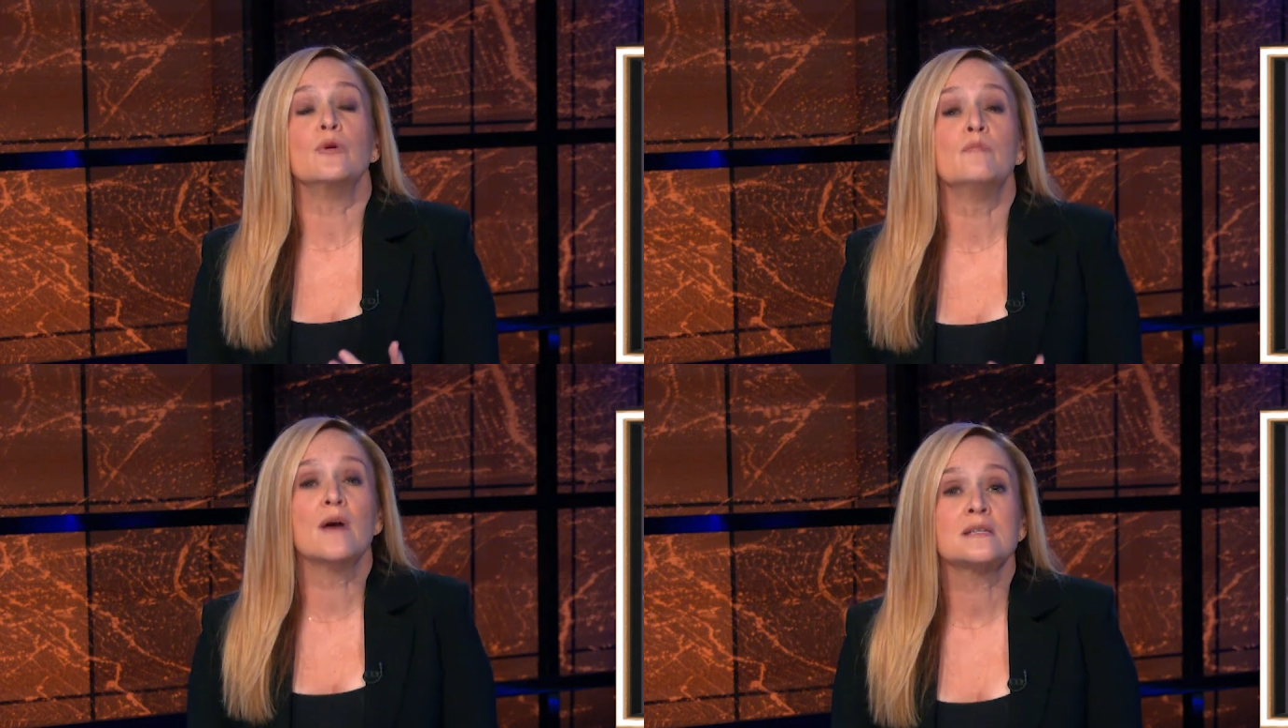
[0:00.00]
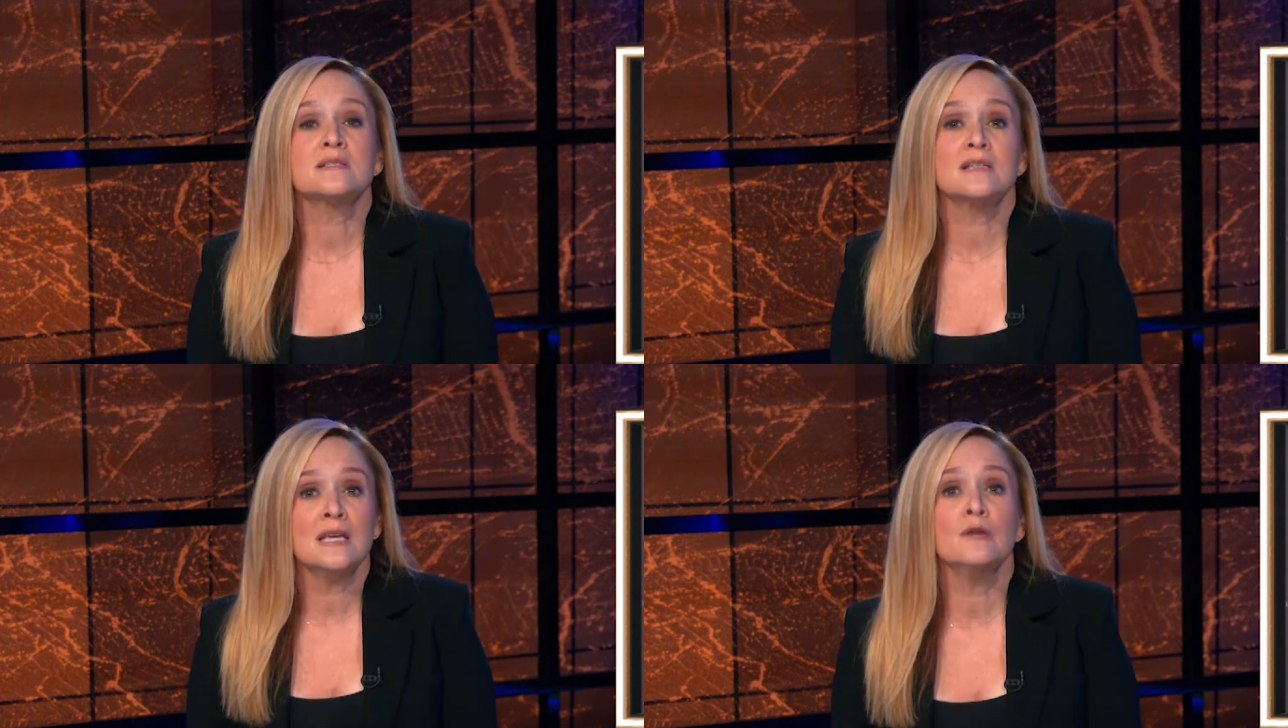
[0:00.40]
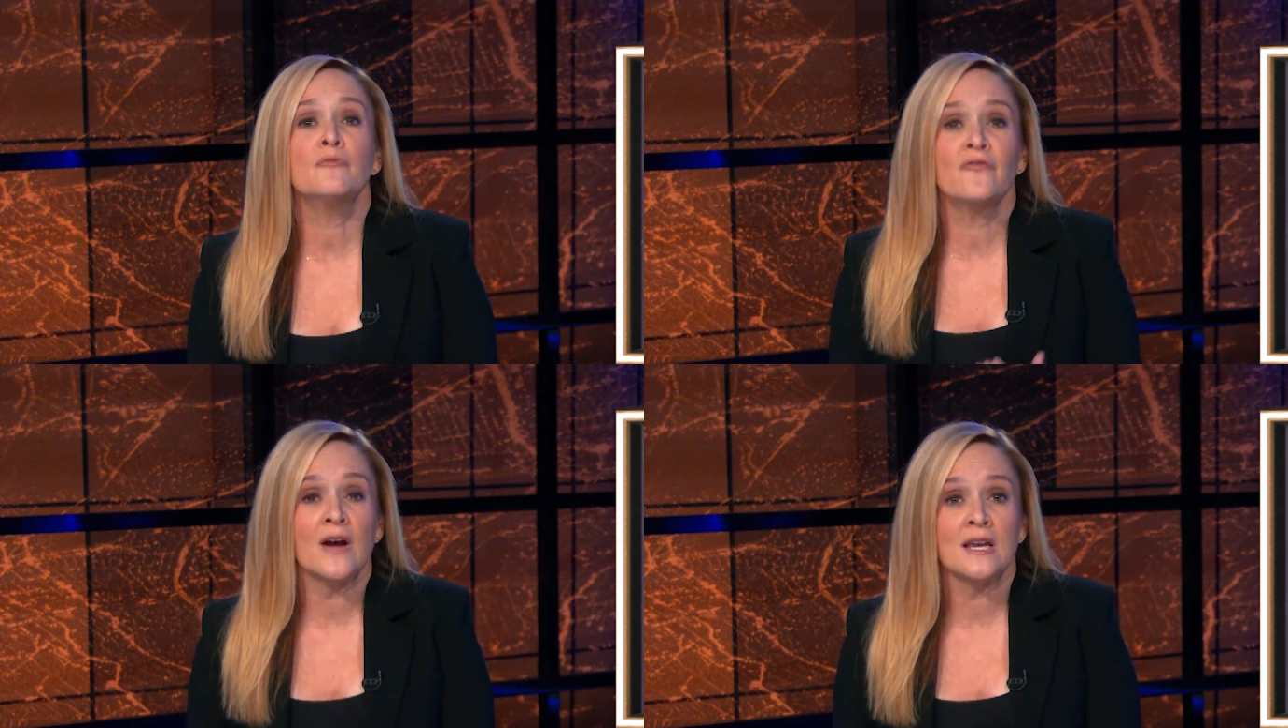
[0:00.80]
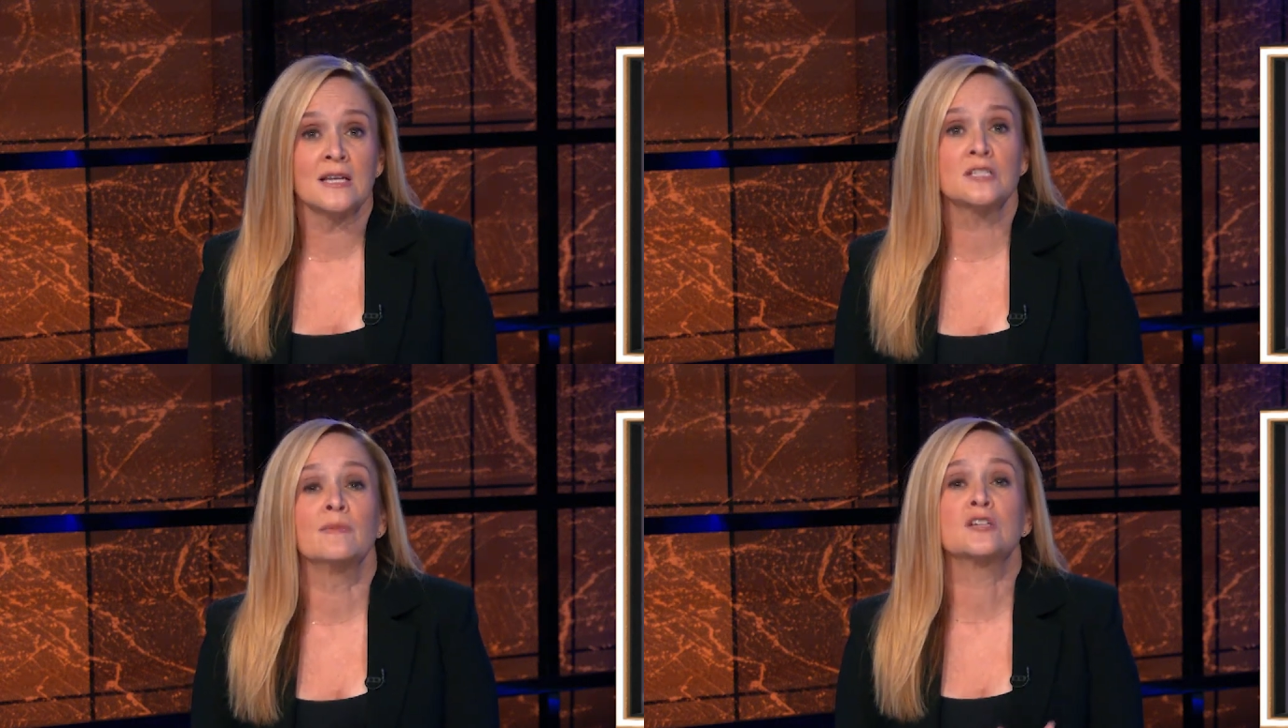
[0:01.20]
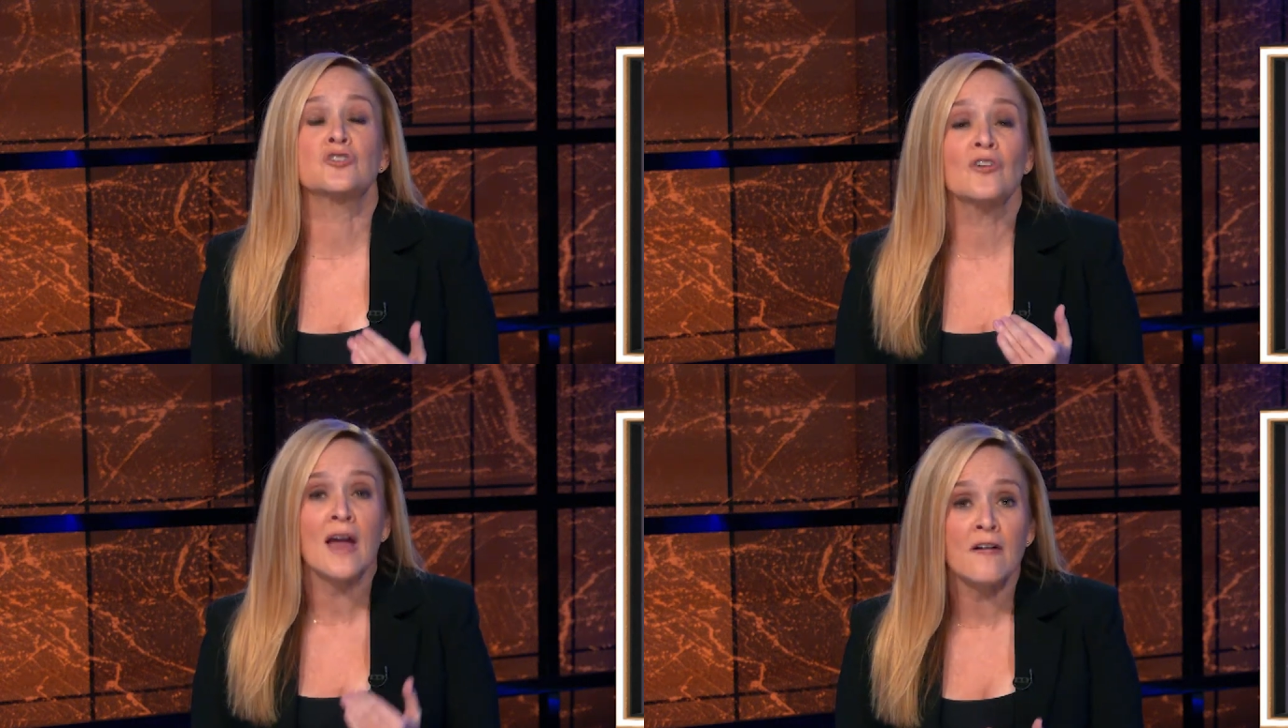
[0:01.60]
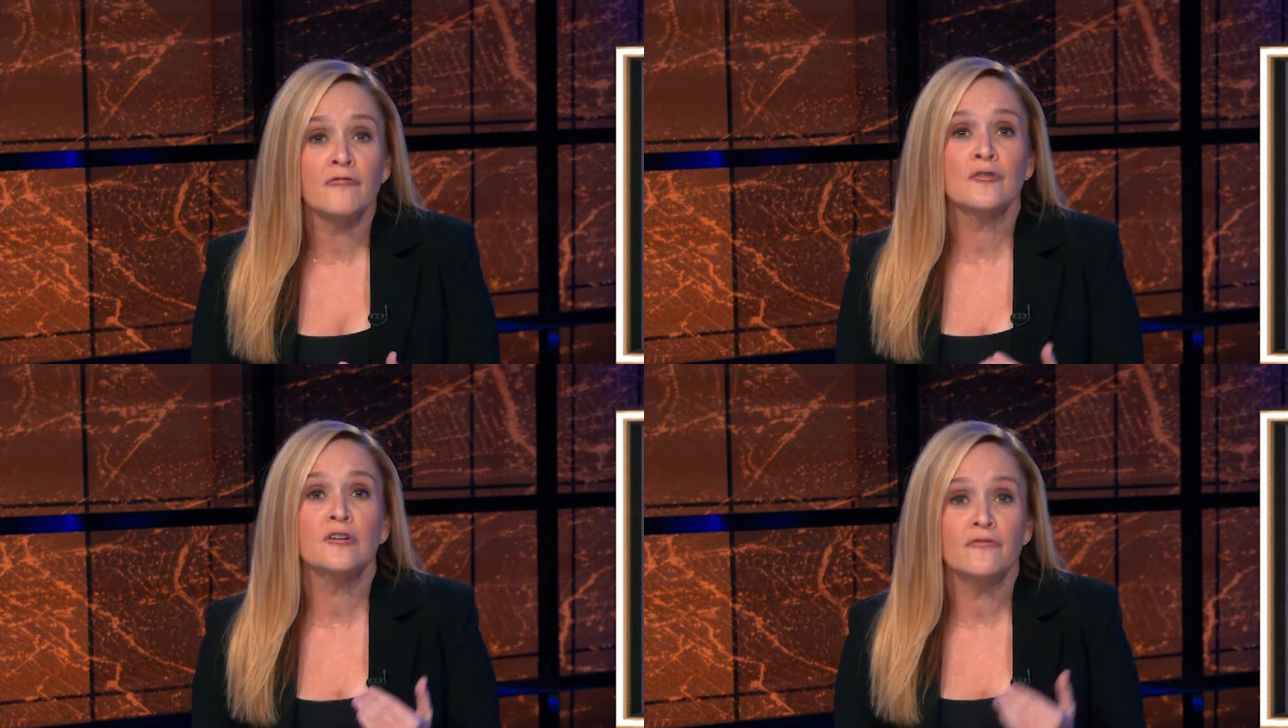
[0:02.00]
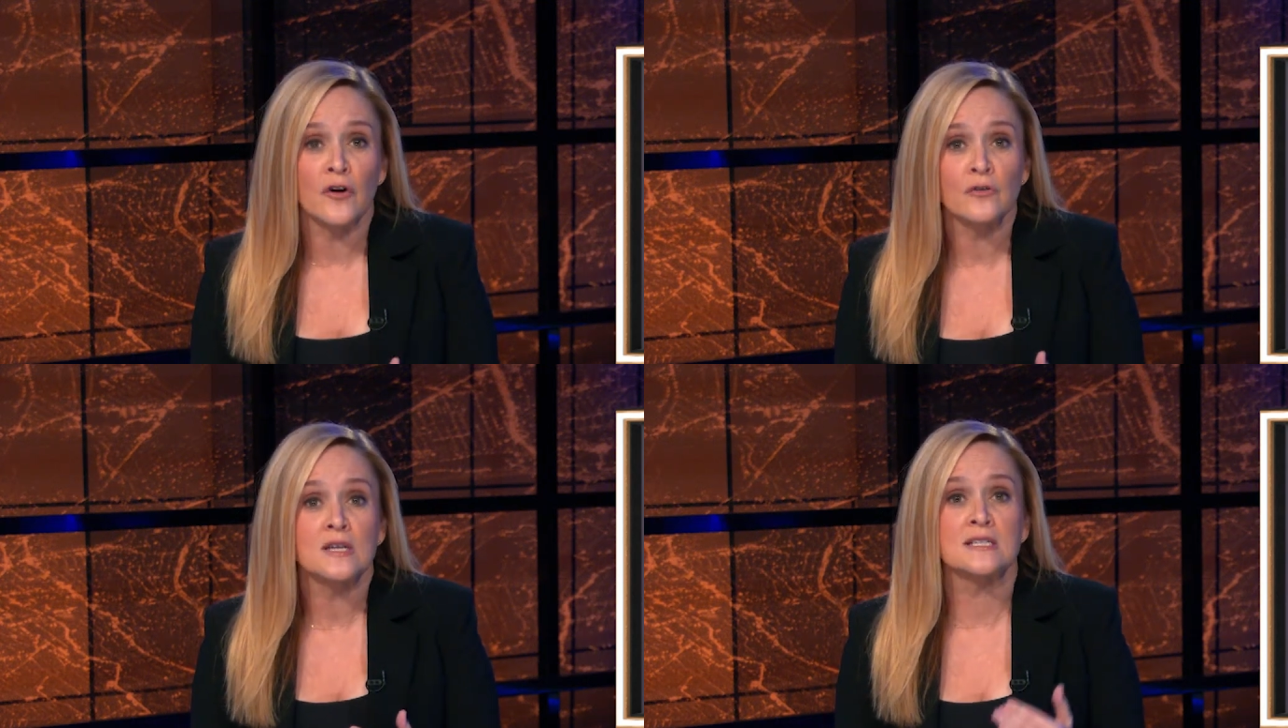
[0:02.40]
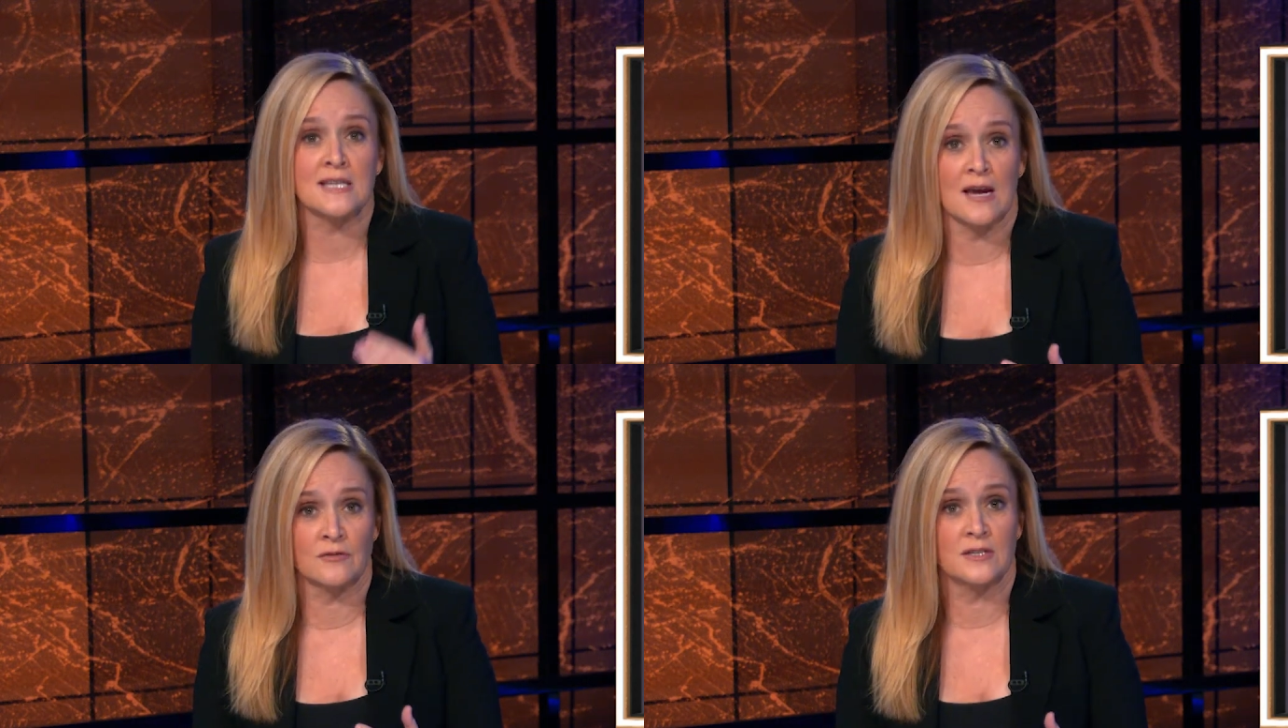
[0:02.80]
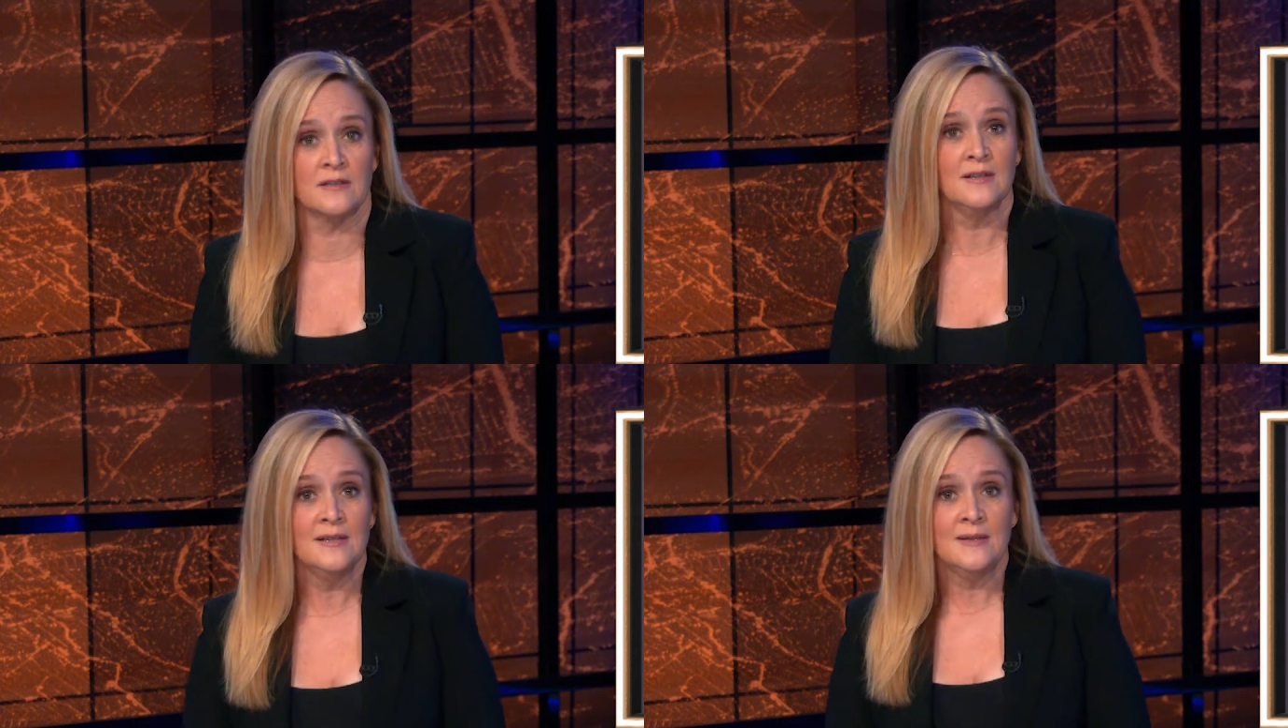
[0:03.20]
we must keep fighting to make sure every vote is counted.